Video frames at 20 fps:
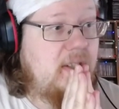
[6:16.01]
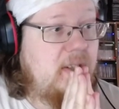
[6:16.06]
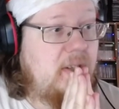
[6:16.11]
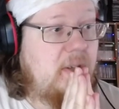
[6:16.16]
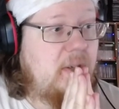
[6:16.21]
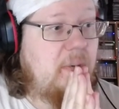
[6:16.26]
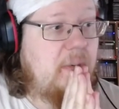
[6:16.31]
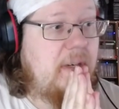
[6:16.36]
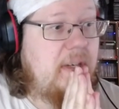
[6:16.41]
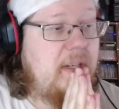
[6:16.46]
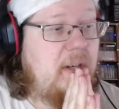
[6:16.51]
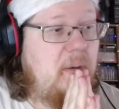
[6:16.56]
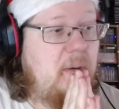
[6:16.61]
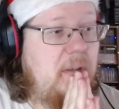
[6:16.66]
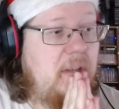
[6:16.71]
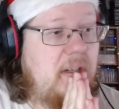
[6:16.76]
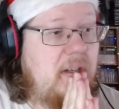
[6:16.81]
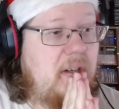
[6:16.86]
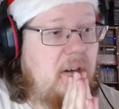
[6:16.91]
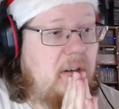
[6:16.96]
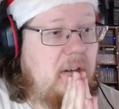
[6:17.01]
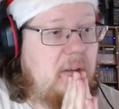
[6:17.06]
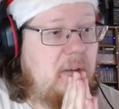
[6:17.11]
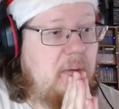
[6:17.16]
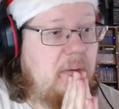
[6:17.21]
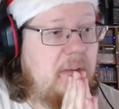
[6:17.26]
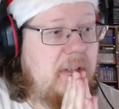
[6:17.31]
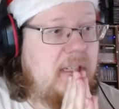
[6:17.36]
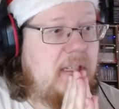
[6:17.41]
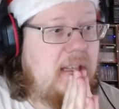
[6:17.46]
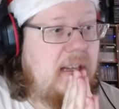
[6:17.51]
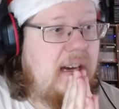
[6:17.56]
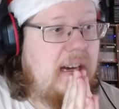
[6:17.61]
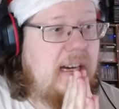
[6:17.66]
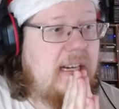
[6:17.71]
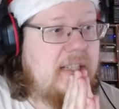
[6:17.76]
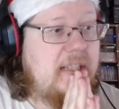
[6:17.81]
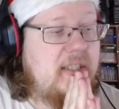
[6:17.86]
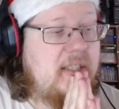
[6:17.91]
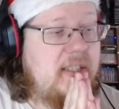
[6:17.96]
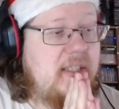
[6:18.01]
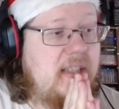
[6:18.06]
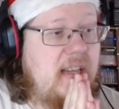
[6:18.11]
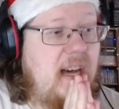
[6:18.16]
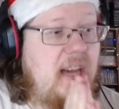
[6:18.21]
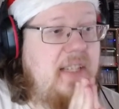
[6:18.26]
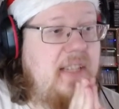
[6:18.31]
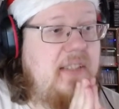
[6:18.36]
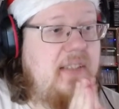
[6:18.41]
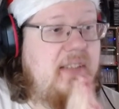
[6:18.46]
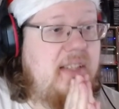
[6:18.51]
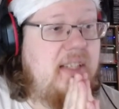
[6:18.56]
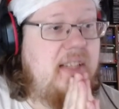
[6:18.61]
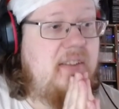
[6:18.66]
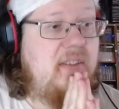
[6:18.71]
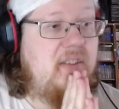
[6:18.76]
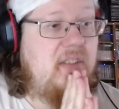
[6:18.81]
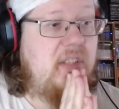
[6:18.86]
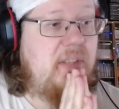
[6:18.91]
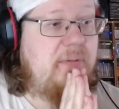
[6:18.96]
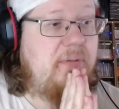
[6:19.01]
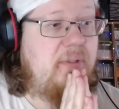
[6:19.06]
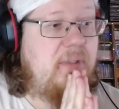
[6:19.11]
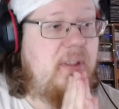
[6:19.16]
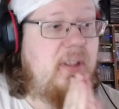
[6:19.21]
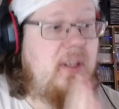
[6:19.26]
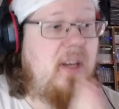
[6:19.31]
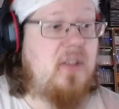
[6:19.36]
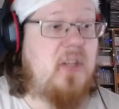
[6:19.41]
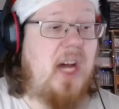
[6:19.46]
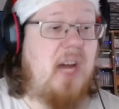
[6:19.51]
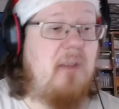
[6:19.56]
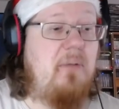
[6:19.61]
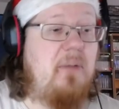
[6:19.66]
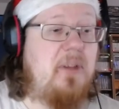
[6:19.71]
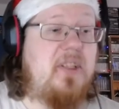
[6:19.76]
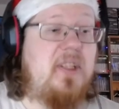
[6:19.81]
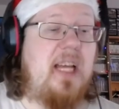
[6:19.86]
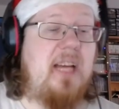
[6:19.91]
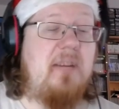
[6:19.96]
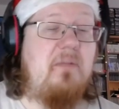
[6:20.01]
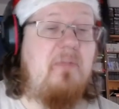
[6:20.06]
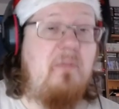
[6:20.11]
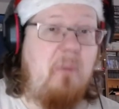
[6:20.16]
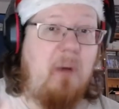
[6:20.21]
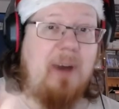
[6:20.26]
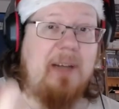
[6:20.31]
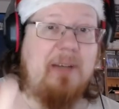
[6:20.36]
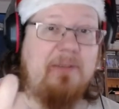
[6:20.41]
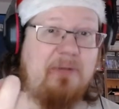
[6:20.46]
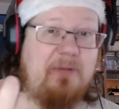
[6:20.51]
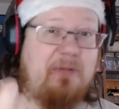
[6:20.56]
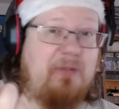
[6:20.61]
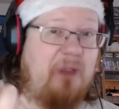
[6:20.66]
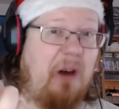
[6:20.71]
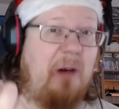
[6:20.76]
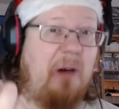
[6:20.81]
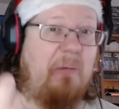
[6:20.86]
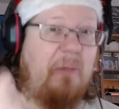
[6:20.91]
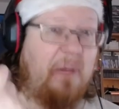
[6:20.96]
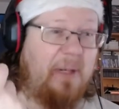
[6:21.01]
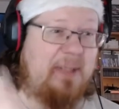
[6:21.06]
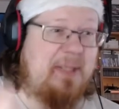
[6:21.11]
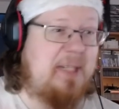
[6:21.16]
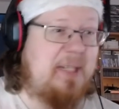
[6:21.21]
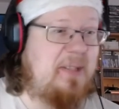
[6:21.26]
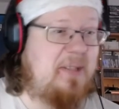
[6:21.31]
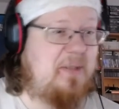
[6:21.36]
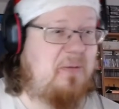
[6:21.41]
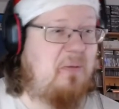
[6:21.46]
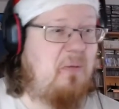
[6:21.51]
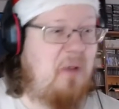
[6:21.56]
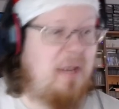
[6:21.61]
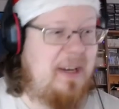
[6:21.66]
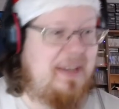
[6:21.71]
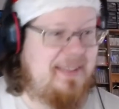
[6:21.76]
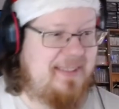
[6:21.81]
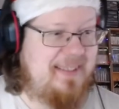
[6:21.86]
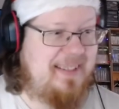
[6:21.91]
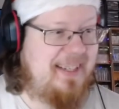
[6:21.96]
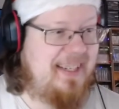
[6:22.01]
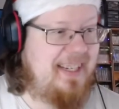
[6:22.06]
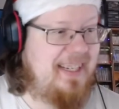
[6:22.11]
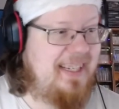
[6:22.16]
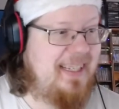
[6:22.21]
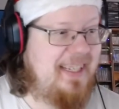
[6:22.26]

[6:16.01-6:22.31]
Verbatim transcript: Crayola color wheel has 19 different... So I was like one from when I say 20.